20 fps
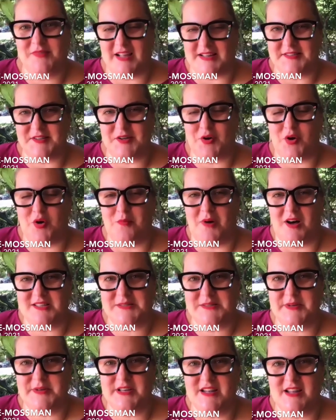Leslie Cole
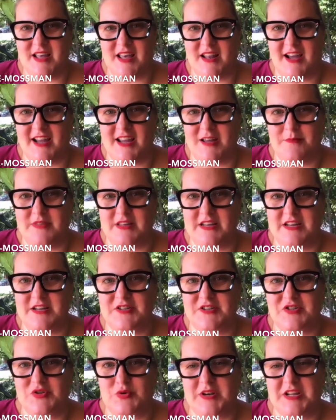Mossman, and I am the
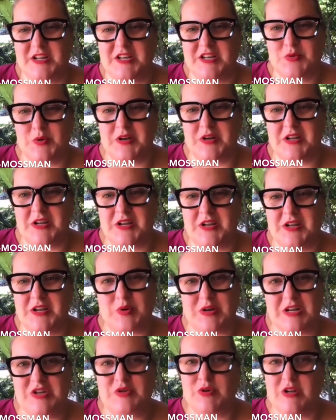
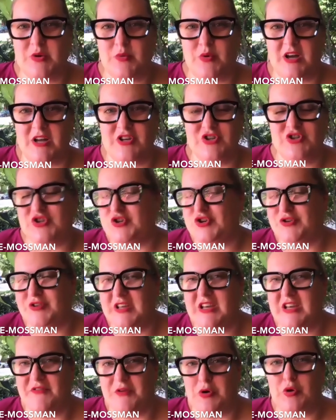2020-2021 Junior League
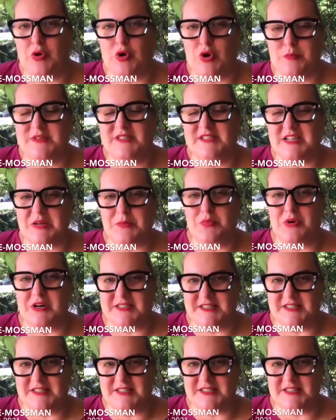of Oklahoma City
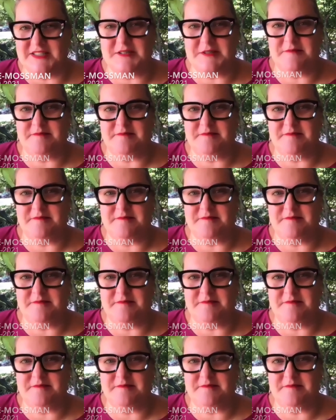president.